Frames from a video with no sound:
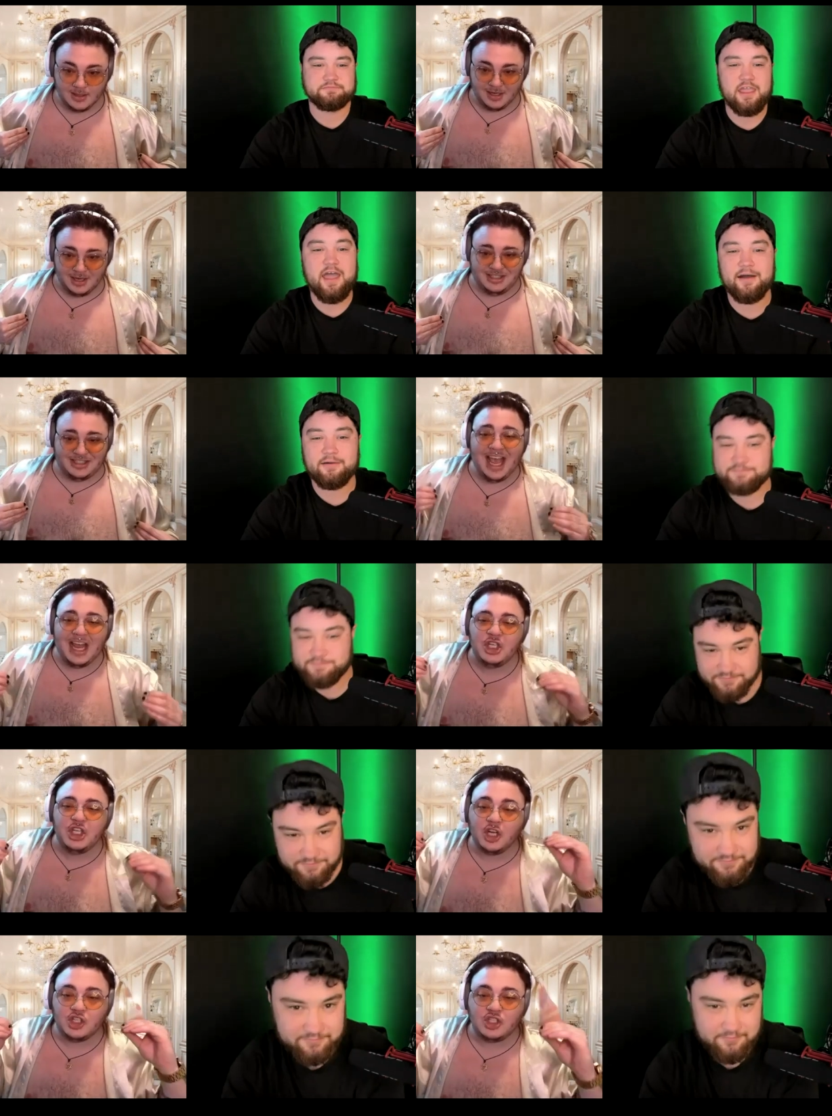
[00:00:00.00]
Speaker 1: Yeah. 10
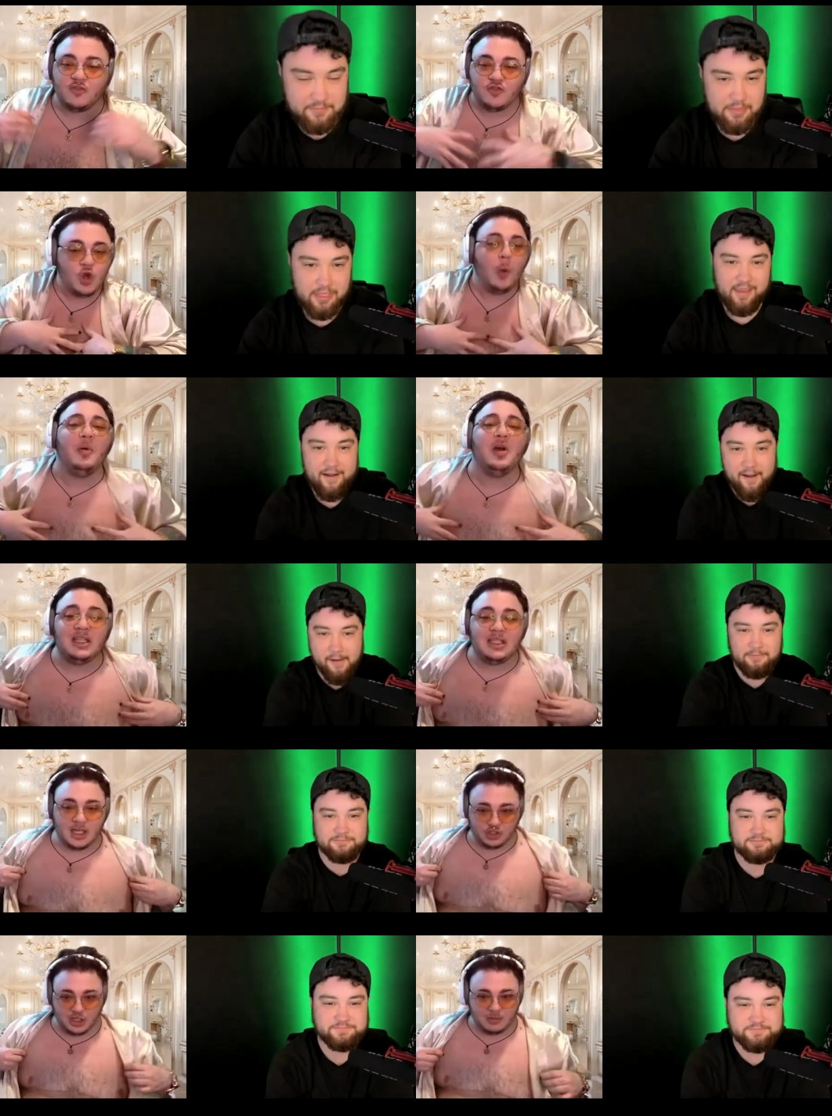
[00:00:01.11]
years of nobody
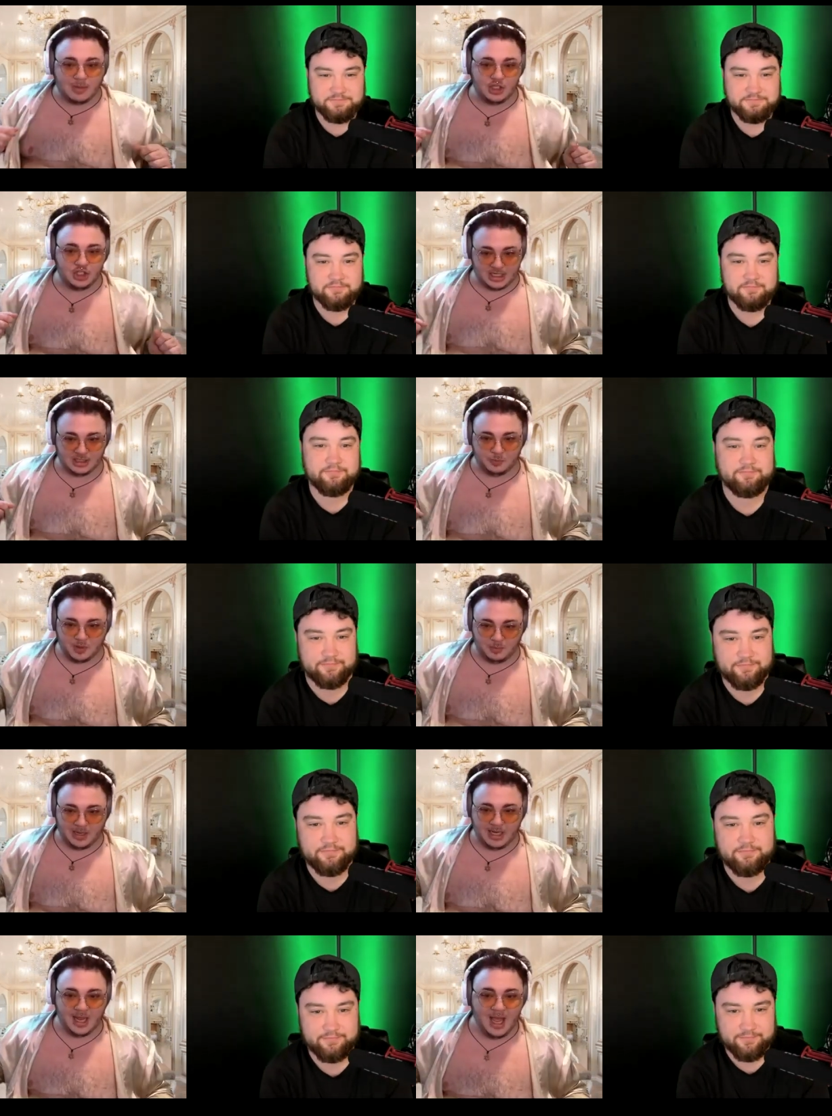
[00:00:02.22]
touching my chest but
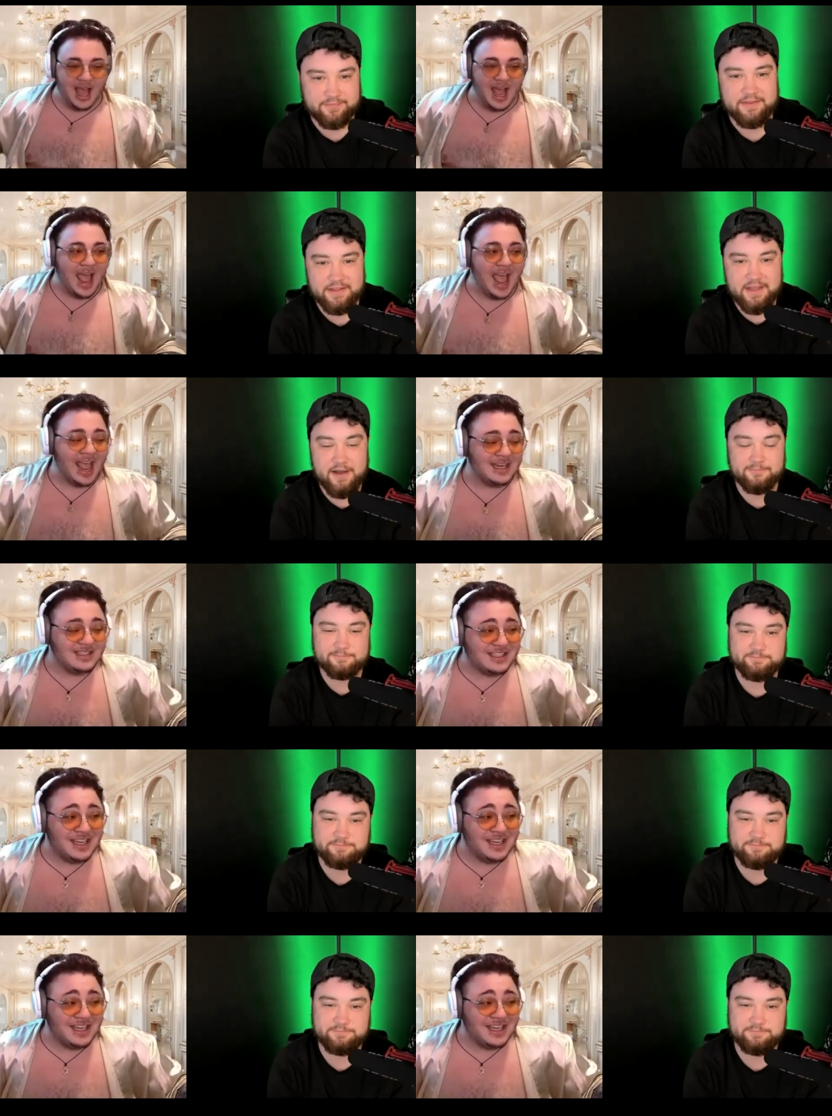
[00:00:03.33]
me. Yeah. And